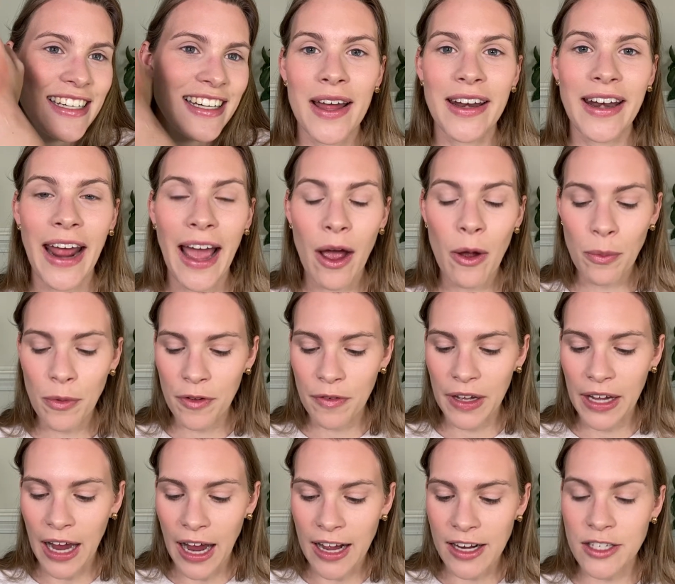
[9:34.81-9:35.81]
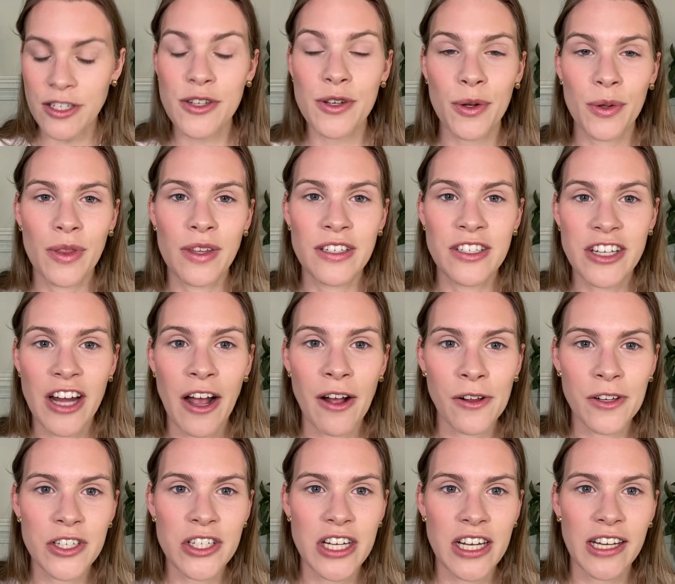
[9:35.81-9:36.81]
Now moving on to the
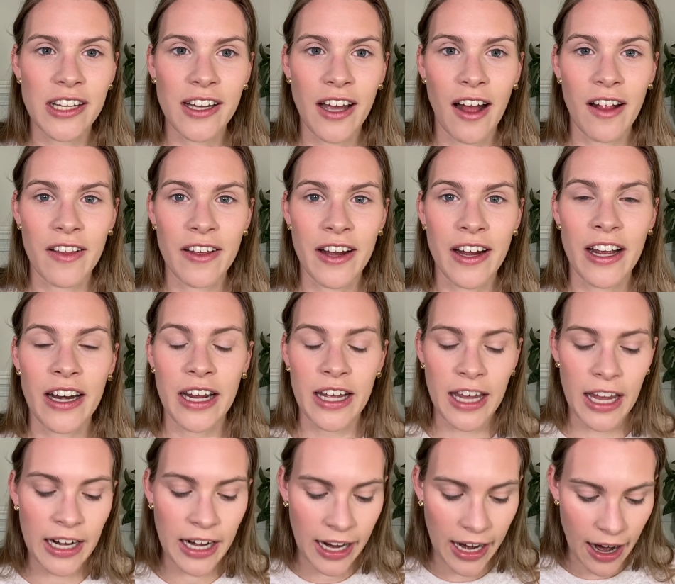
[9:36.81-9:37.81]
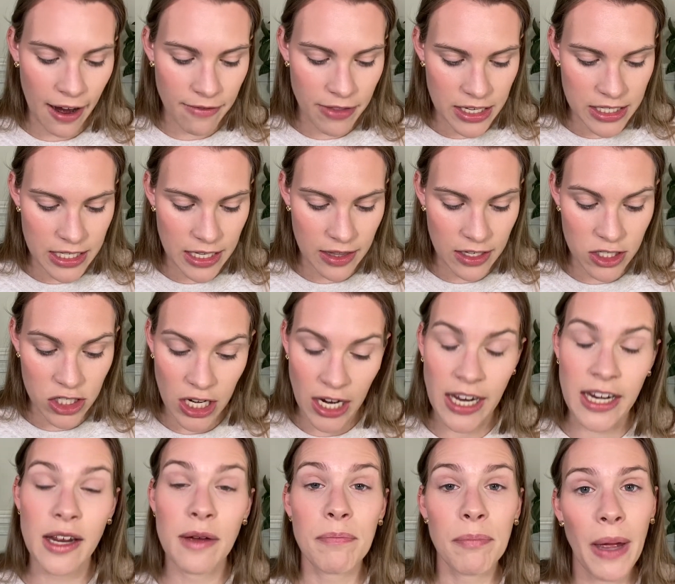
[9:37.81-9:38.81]
gel cheek color. And again, I have this in the
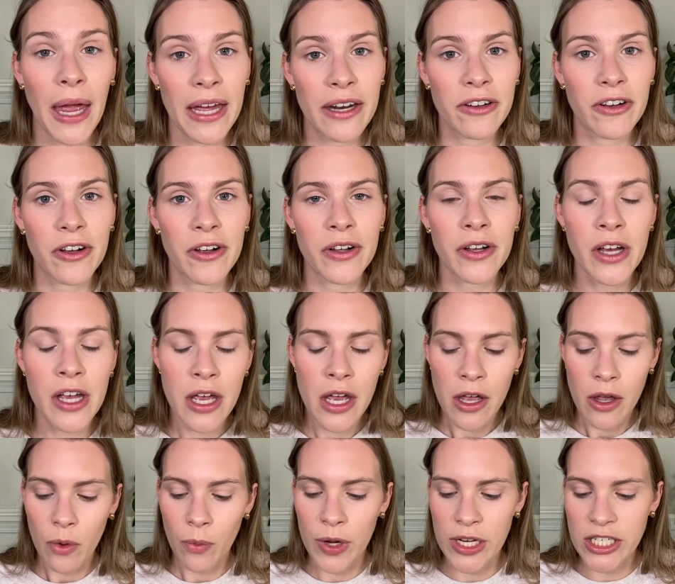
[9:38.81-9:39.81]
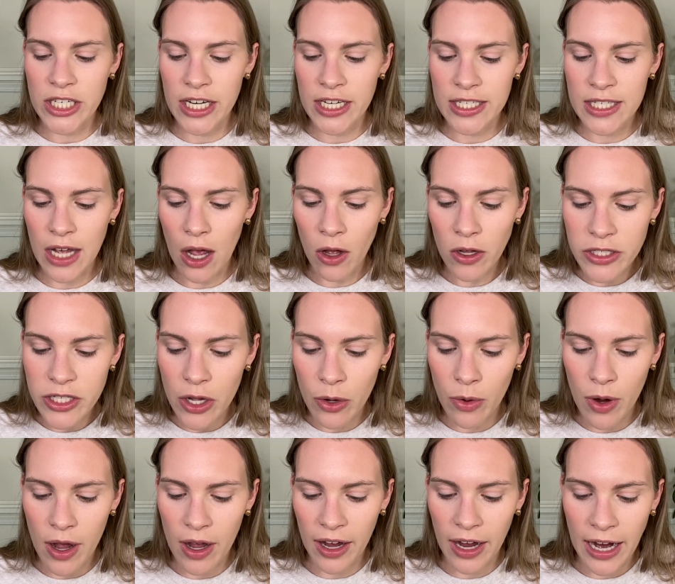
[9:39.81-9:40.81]
shade Petal, which is
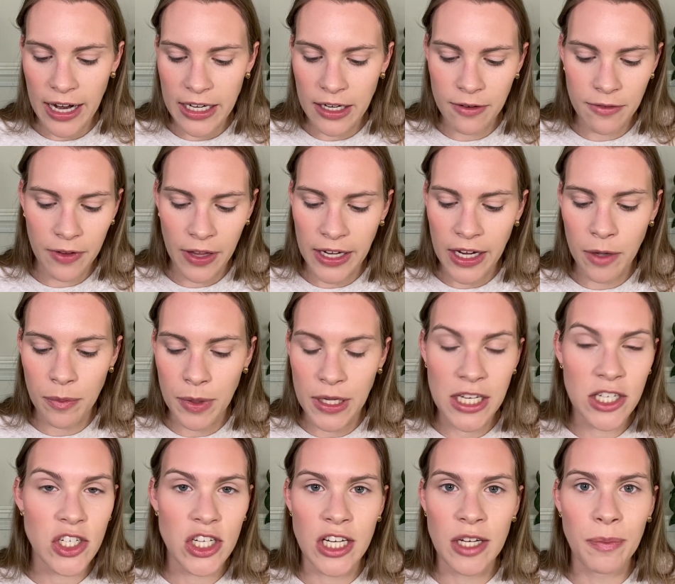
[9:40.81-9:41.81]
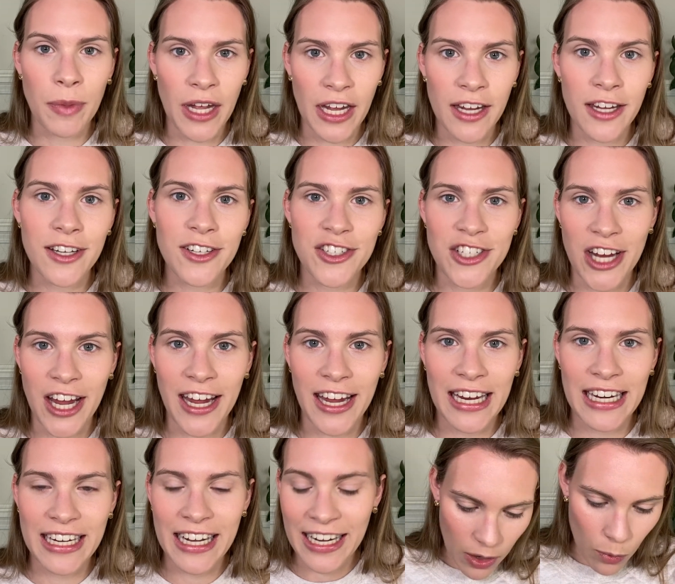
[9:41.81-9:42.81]
also kind of like a peachy pink shade.